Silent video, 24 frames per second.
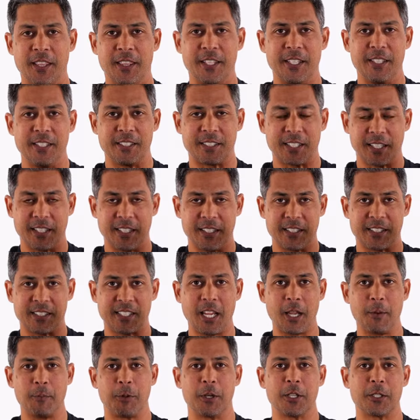These
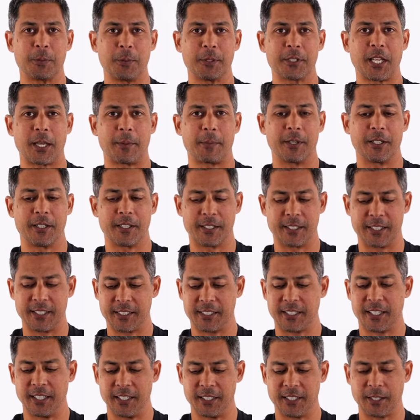same principles I'm going to
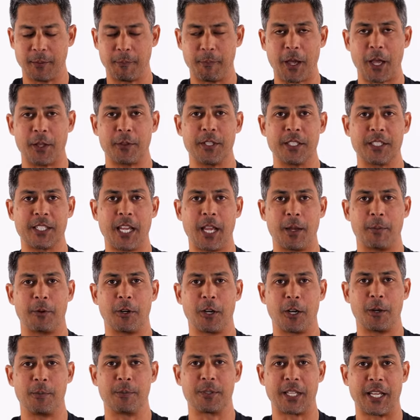discuss about these camber
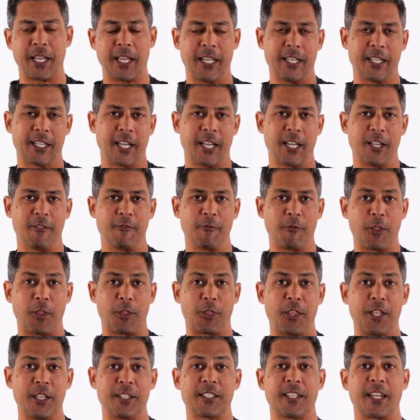arms and kind of the
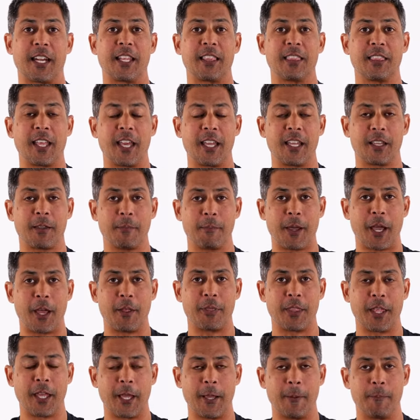things that I like
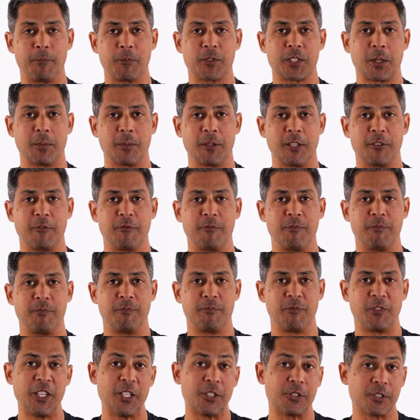about them, some of the
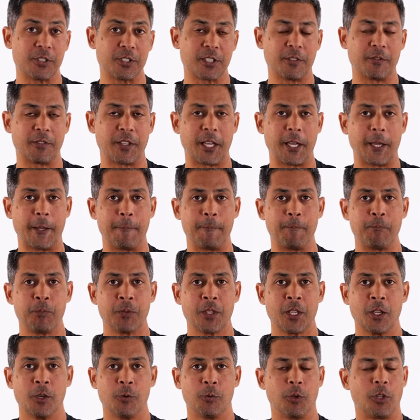features of them,
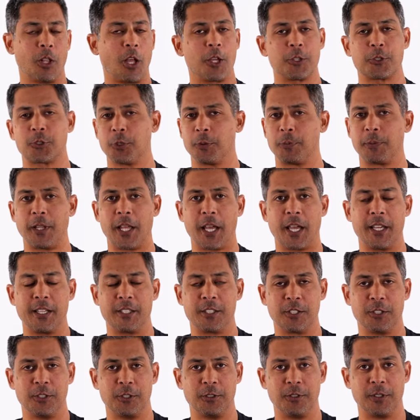will also apply
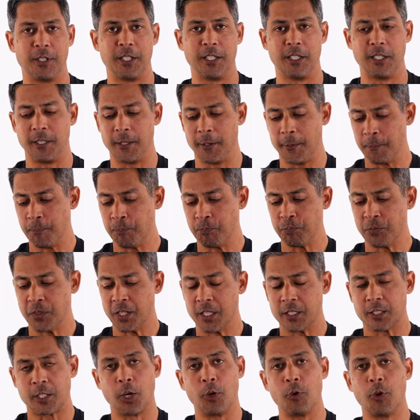to the
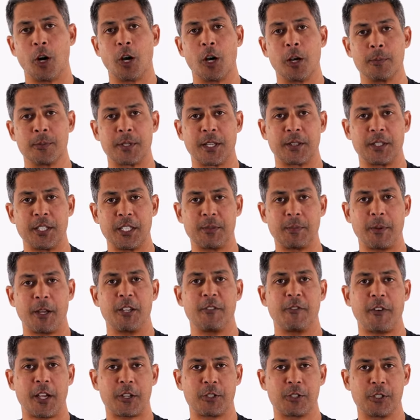toe arms that these
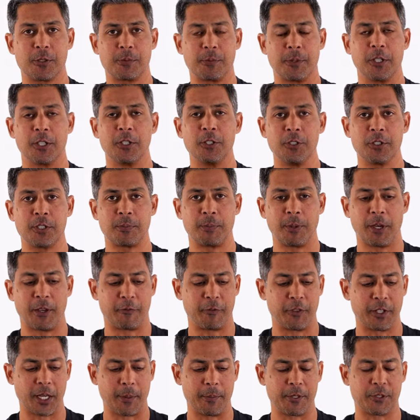manufacturers produce, but
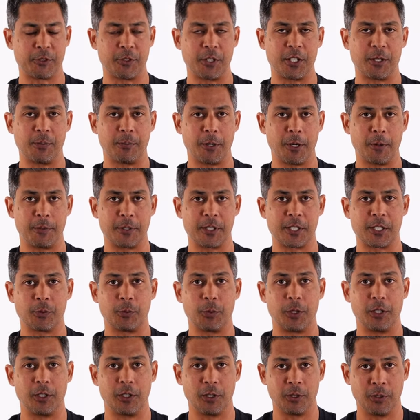for demonstration purposes
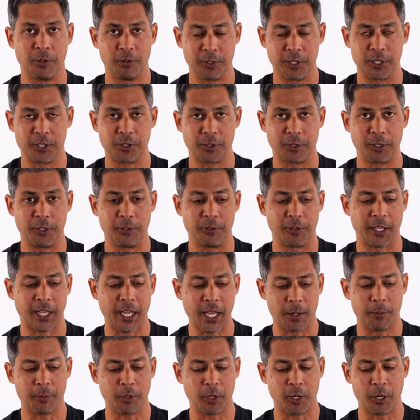we are only showing you the
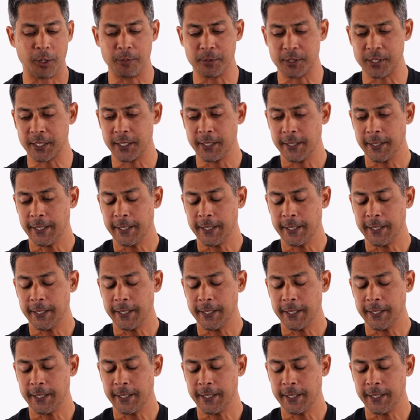camber arms.